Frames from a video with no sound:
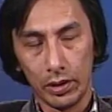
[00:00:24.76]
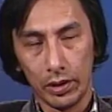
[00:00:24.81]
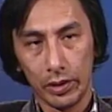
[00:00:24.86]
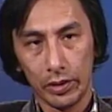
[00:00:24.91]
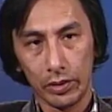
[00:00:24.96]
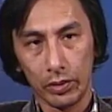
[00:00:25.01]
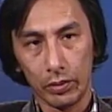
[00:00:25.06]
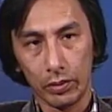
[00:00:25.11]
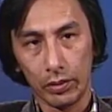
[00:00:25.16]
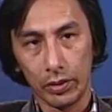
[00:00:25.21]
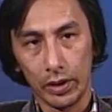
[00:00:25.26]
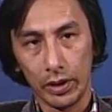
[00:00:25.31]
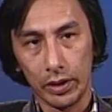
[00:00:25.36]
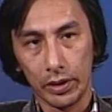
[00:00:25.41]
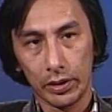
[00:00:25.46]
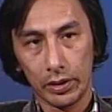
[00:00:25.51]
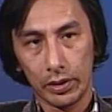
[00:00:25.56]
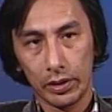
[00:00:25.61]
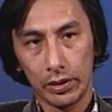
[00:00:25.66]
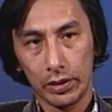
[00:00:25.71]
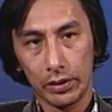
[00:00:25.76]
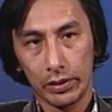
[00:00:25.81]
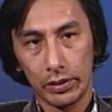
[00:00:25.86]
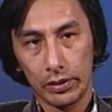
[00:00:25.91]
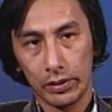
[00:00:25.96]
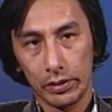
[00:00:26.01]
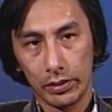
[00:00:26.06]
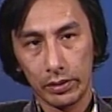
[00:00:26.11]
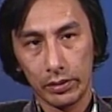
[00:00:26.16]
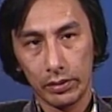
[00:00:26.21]
socialist
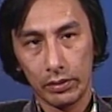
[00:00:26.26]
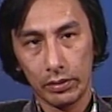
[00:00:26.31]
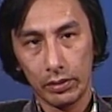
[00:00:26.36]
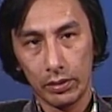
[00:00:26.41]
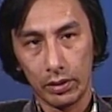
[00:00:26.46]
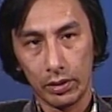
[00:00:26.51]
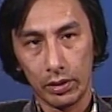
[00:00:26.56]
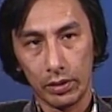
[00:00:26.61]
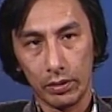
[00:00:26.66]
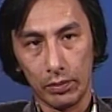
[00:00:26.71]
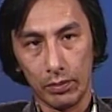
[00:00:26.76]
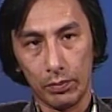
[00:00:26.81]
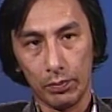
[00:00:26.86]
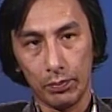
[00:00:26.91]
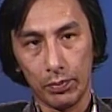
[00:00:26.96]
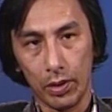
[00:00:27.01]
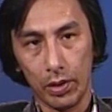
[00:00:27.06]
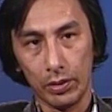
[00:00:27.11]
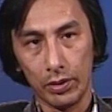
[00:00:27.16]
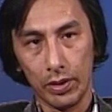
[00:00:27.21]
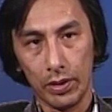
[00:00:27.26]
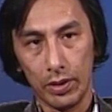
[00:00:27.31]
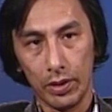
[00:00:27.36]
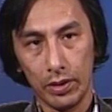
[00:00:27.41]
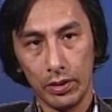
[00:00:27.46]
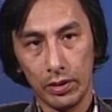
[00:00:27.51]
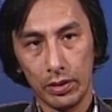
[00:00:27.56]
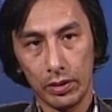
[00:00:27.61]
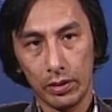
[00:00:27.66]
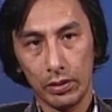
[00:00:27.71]
party
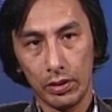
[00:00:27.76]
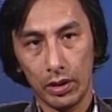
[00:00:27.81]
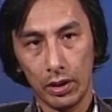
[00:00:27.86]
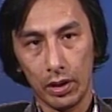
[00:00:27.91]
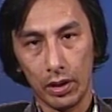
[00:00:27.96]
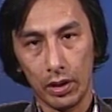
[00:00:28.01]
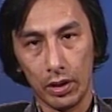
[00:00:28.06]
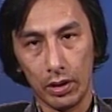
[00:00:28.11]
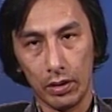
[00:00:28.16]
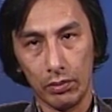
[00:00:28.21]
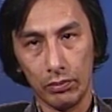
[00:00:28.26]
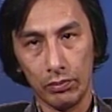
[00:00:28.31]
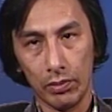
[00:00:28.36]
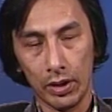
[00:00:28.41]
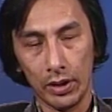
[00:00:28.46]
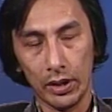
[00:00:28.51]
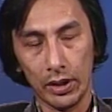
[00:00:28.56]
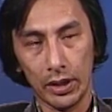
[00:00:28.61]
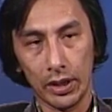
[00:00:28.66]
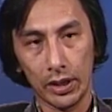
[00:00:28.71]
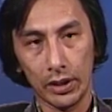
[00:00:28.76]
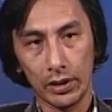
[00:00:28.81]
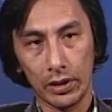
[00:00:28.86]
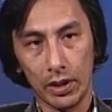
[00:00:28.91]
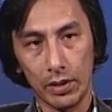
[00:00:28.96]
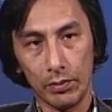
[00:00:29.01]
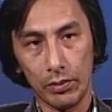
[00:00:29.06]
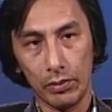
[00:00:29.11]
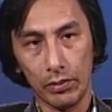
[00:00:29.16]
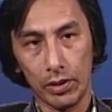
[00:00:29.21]
running this
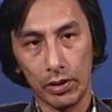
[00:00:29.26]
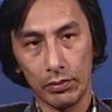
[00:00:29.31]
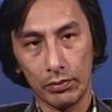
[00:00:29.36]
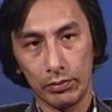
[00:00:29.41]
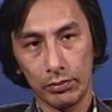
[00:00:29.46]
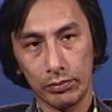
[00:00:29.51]
time around?